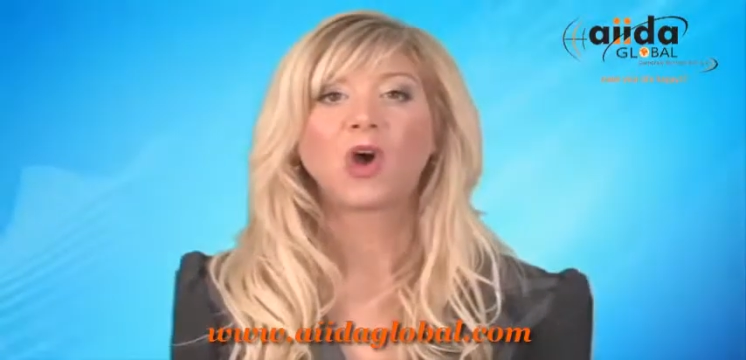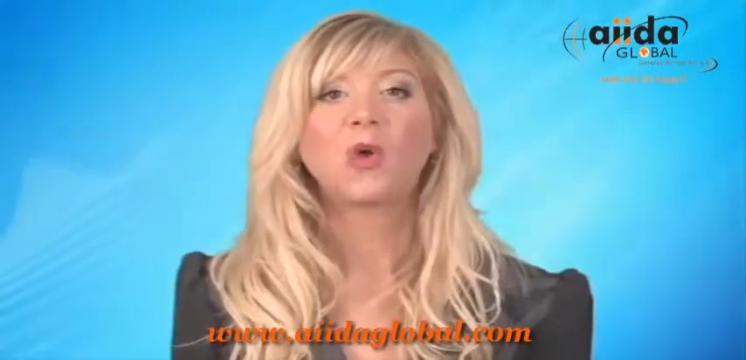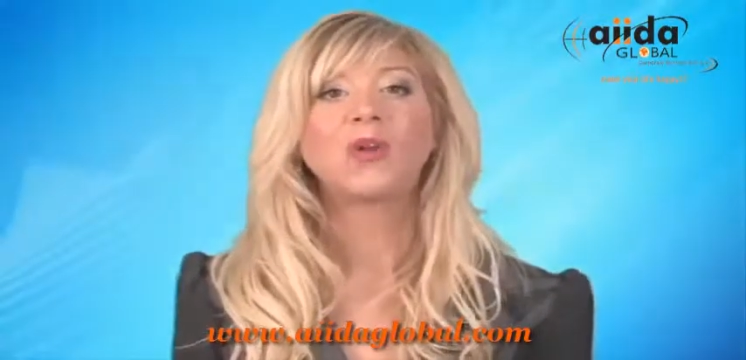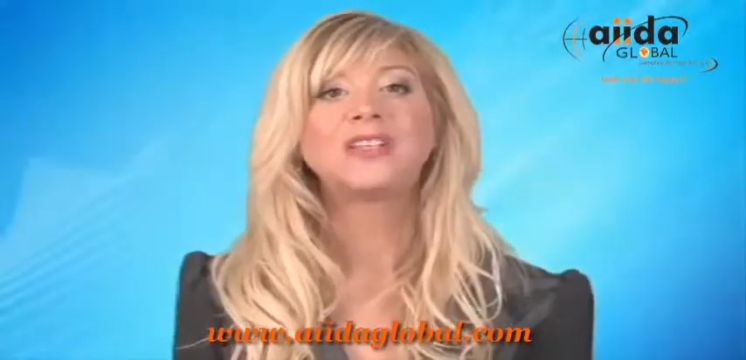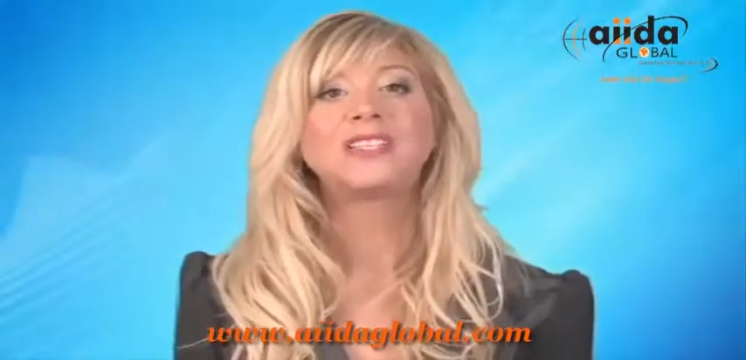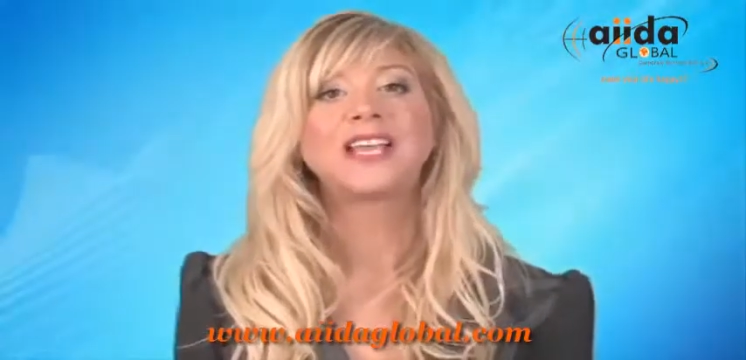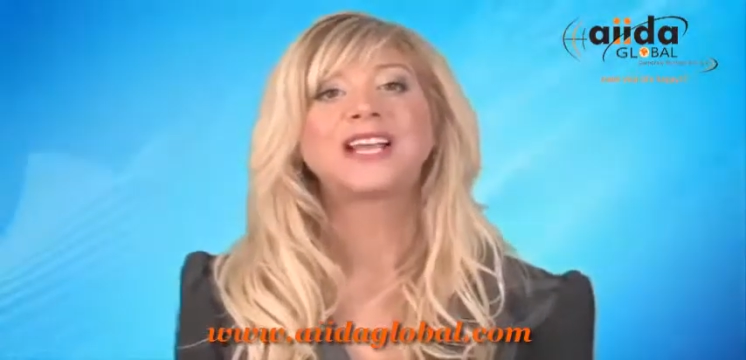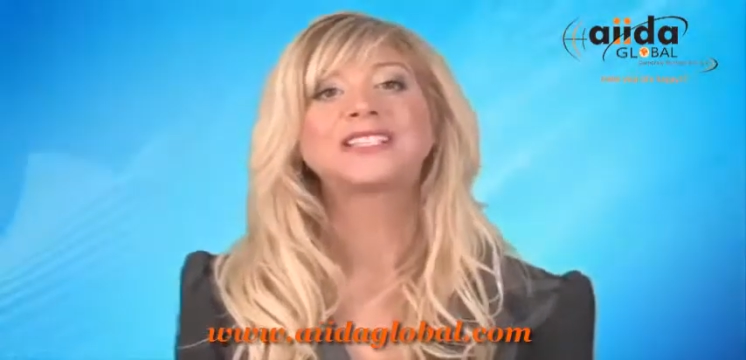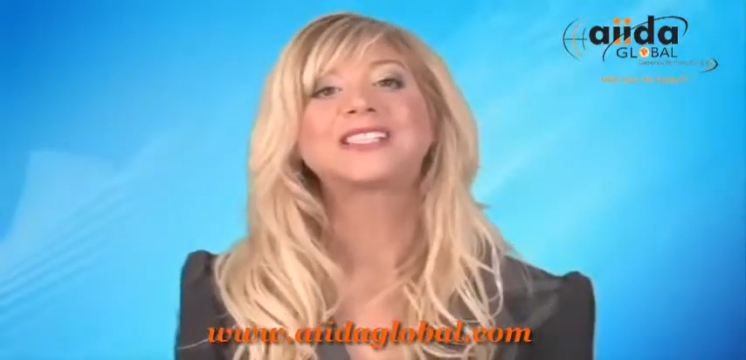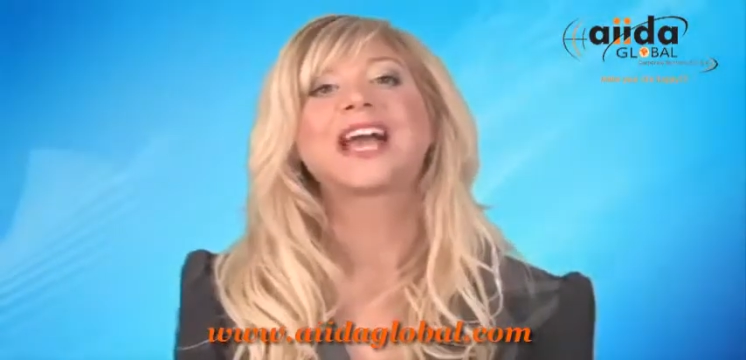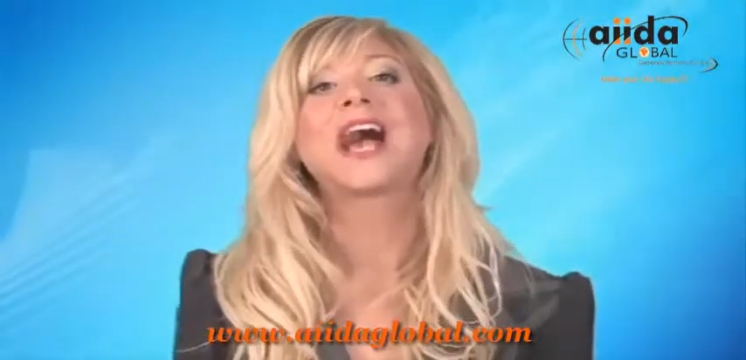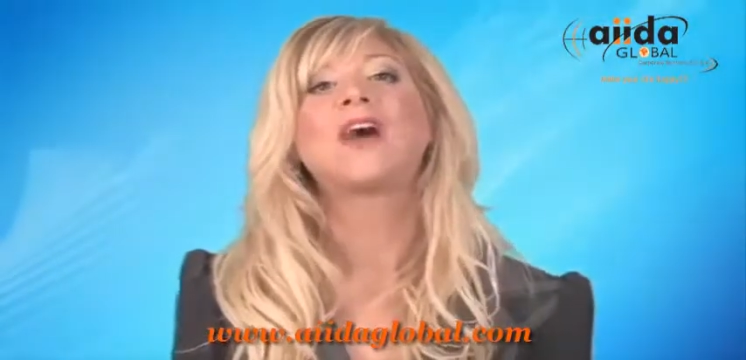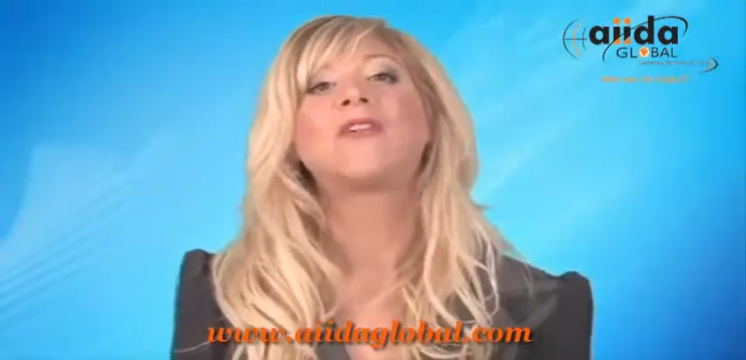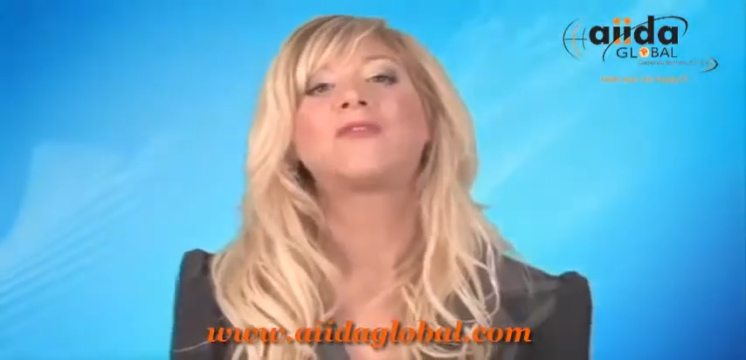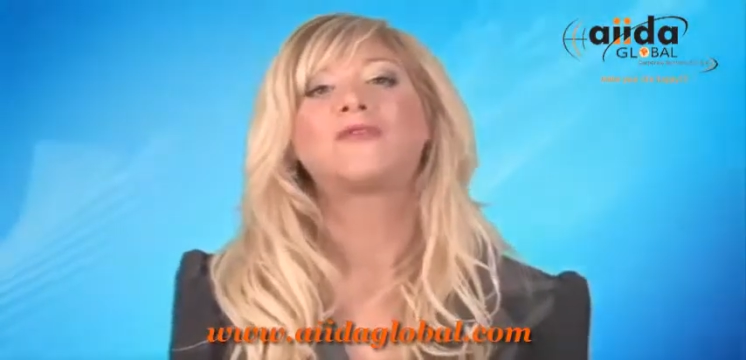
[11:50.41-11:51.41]
Always ask
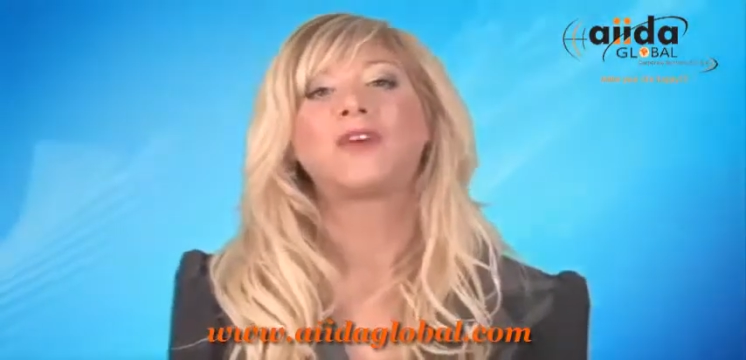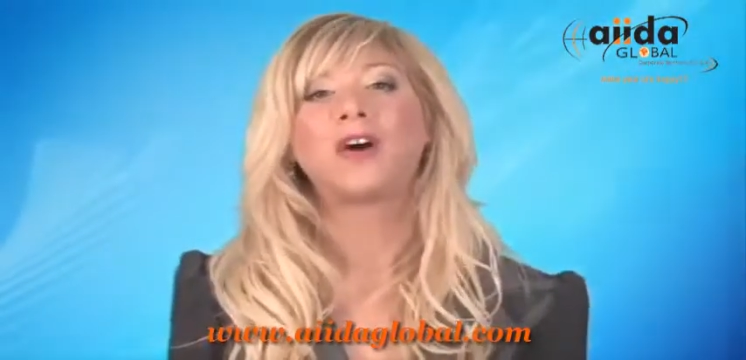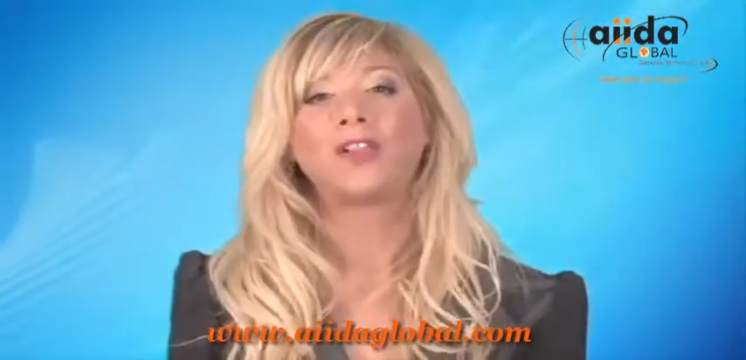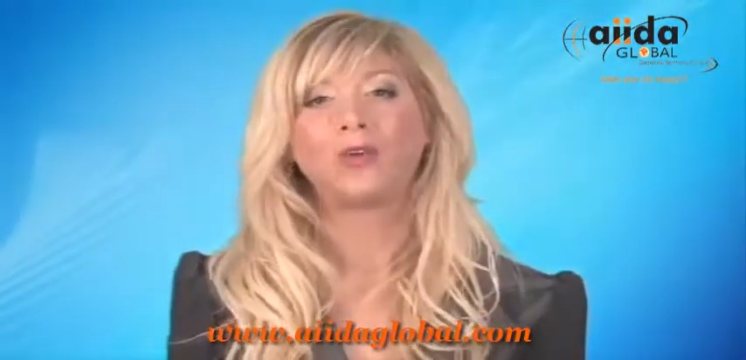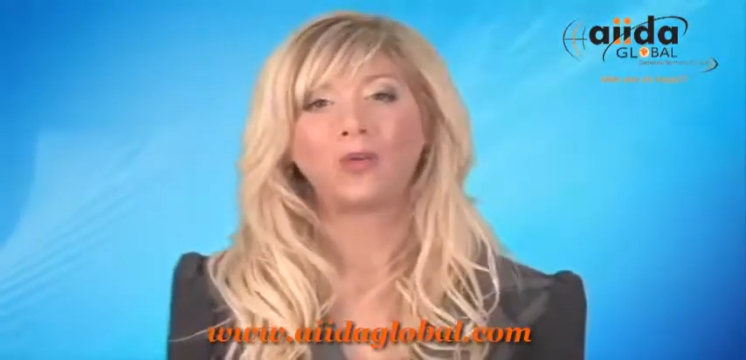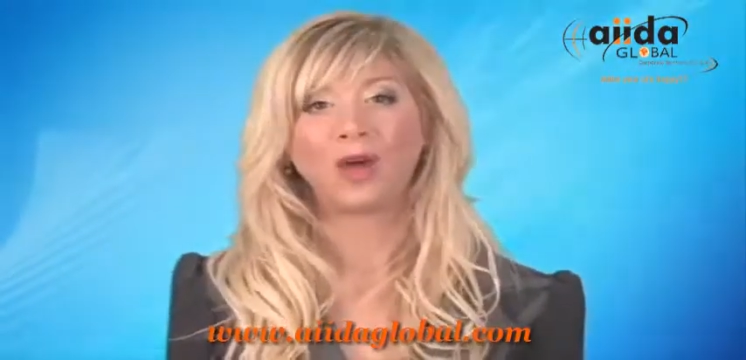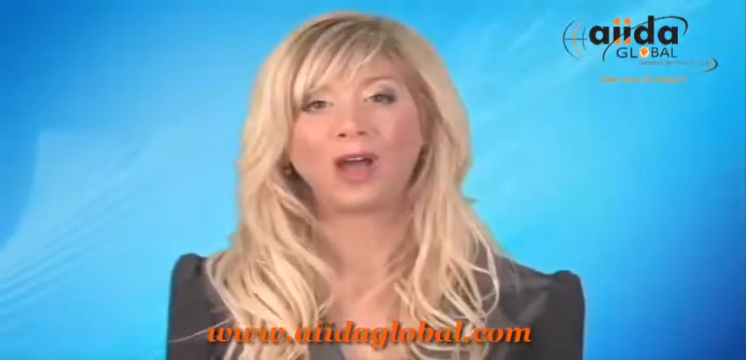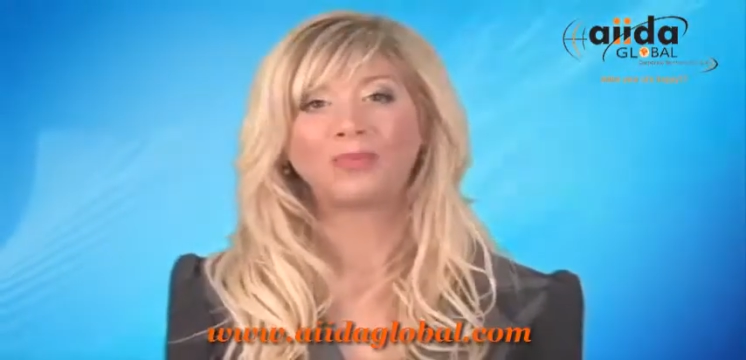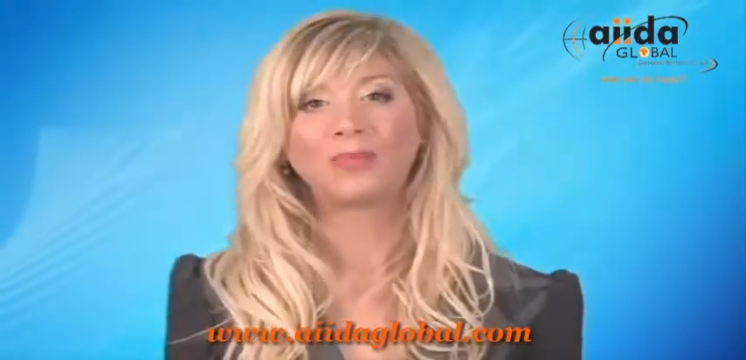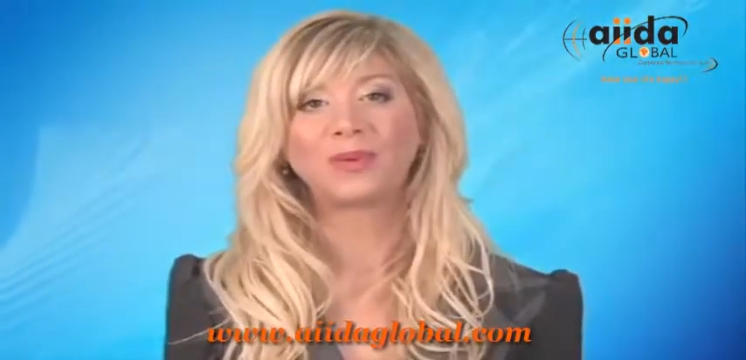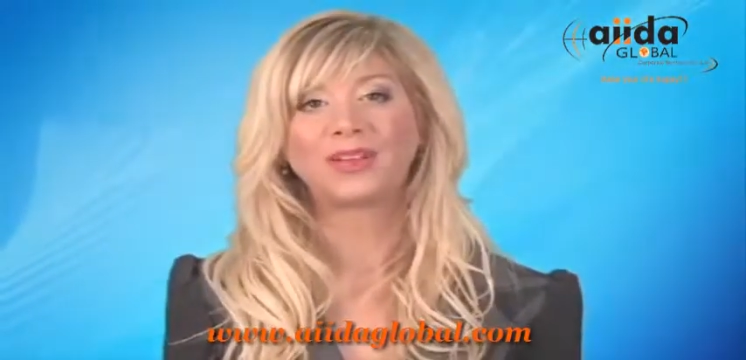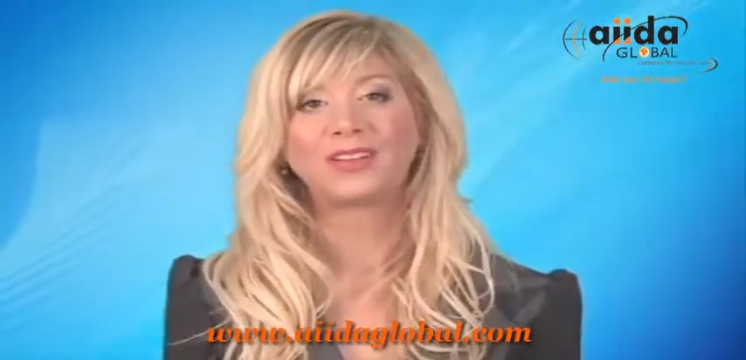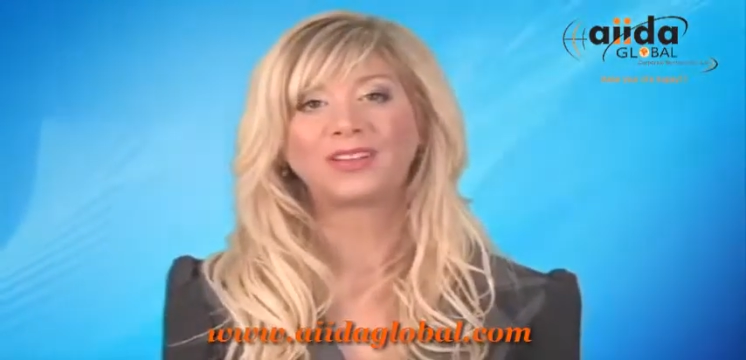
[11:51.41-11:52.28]
how to follow up.